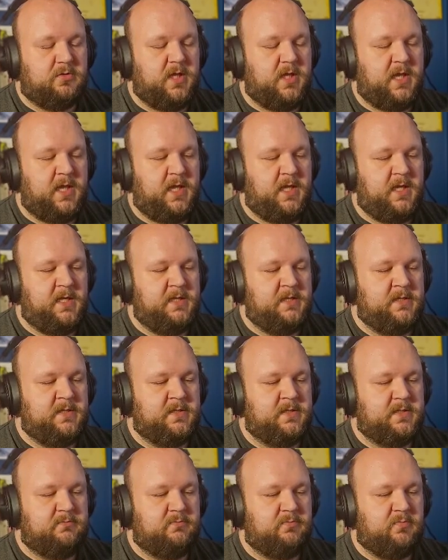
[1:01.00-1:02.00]

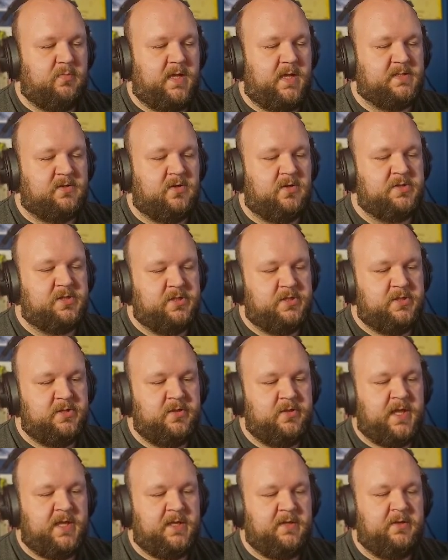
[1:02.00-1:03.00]
and as long as you do
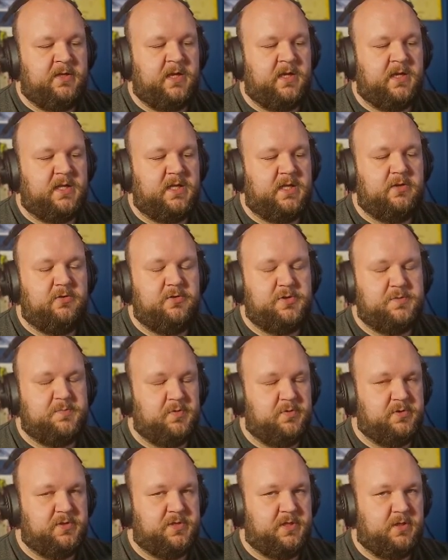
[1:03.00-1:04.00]
that, you get a huge
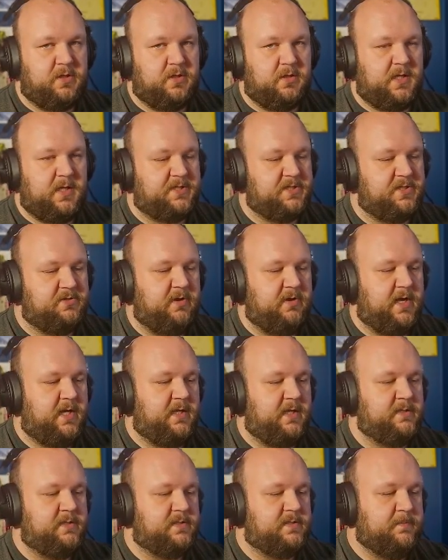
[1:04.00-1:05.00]
boost to your collection
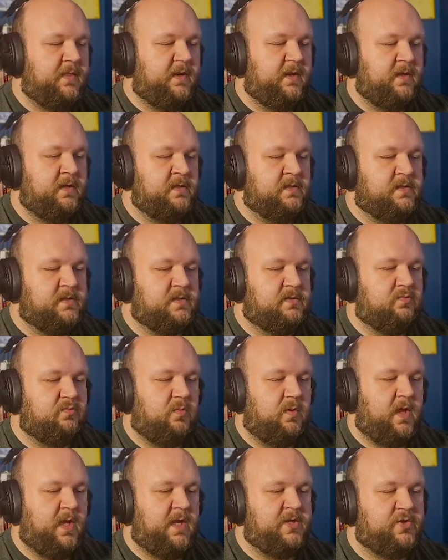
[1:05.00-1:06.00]
radius. There's
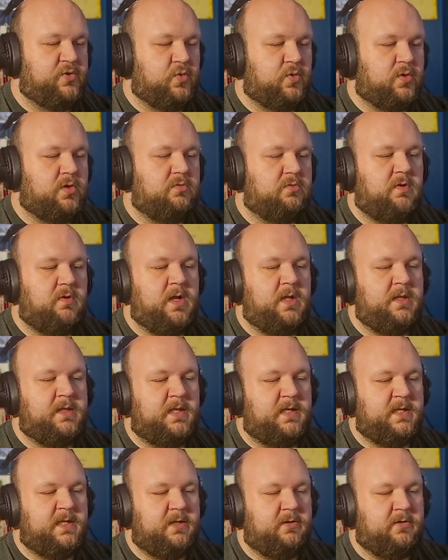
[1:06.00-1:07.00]
a shorter run
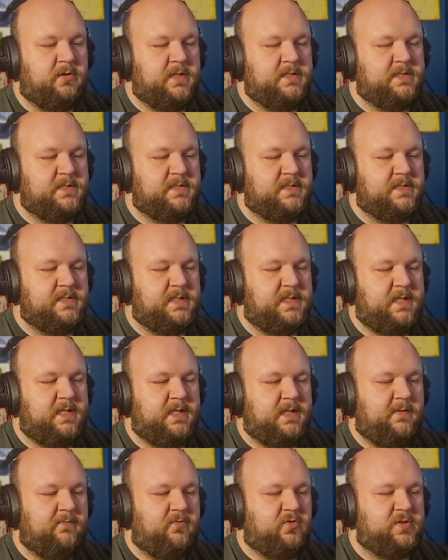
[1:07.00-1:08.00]
that decreases the
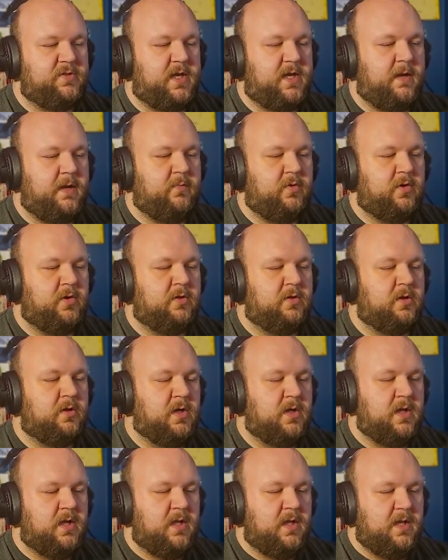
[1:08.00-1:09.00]
level timer.
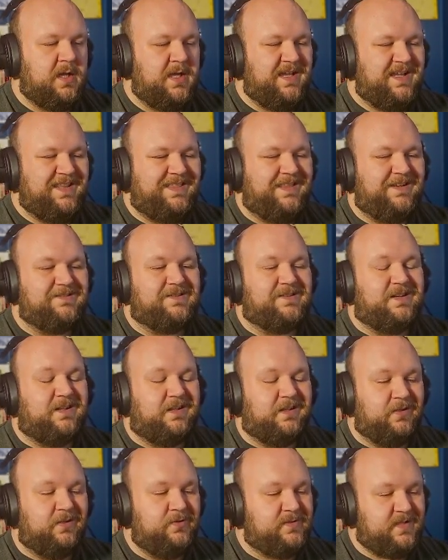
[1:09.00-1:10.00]
There's a
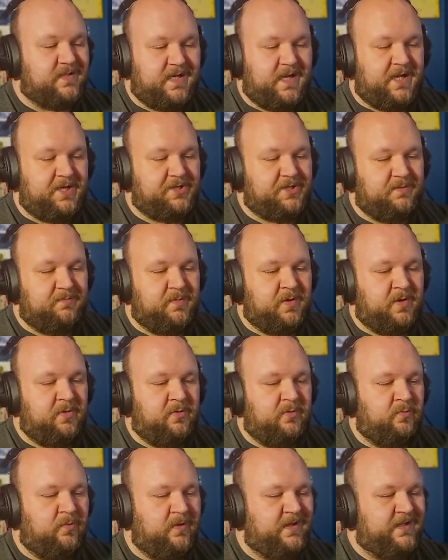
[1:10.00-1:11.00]
hallucination
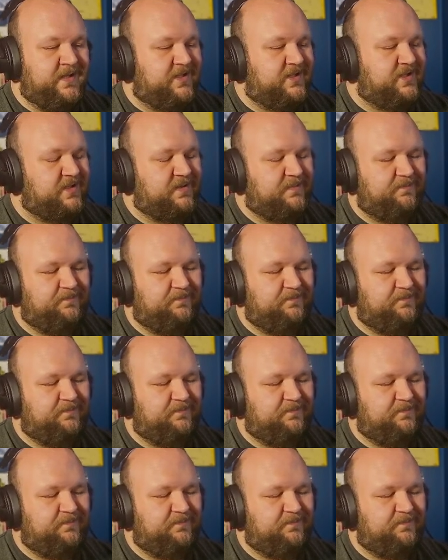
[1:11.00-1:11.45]
mode, which